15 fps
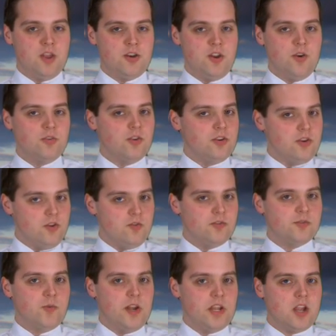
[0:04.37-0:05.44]
No good
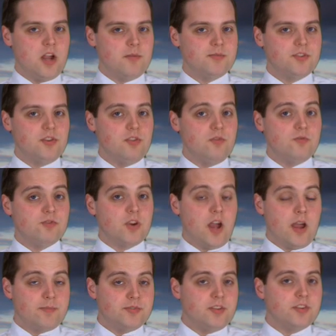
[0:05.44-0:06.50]
news when it comes to new
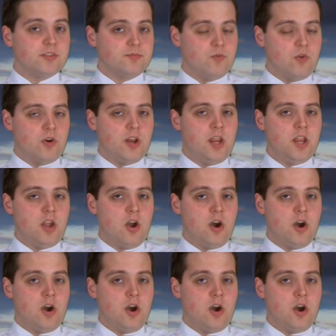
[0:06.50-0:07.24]
jobs this morning.